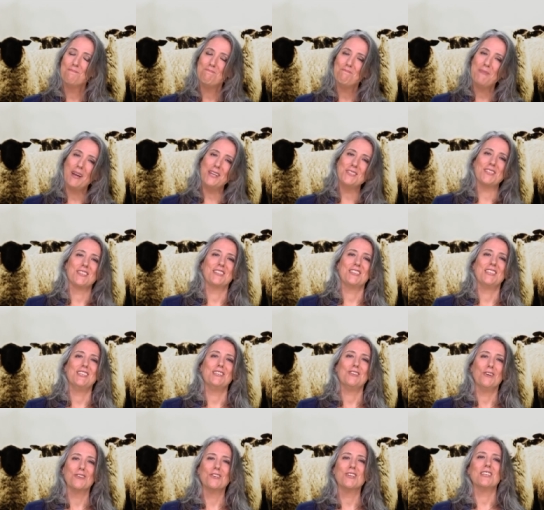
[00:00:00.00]
Basically,
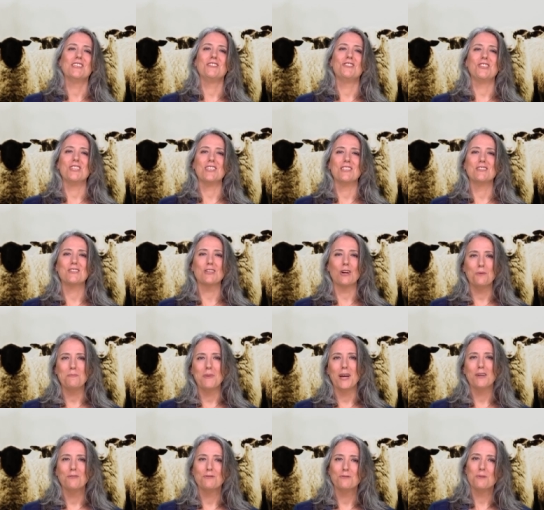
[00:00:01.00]
yogurt and cheese are
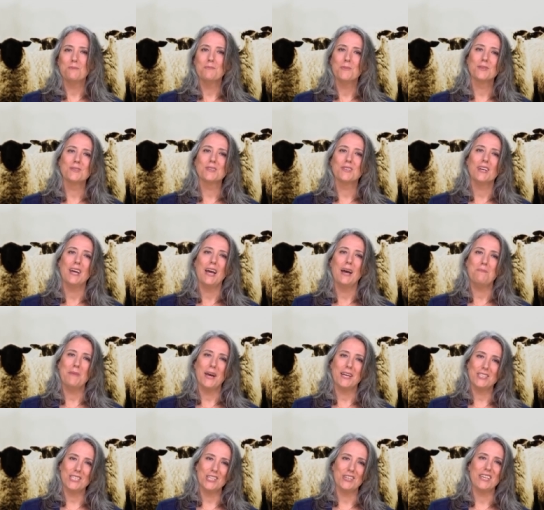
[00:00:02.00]
made from milk and
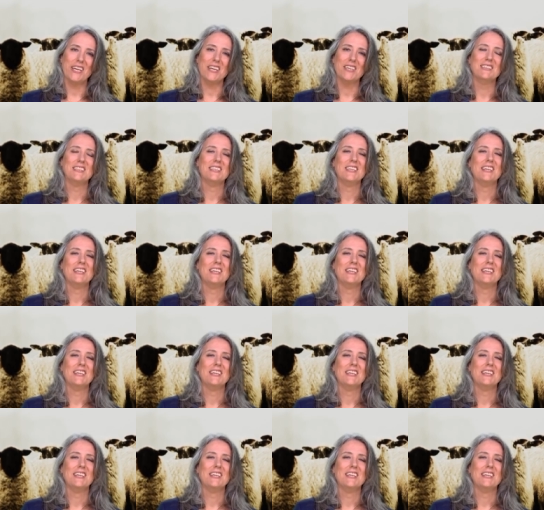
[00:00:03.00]
bacteria.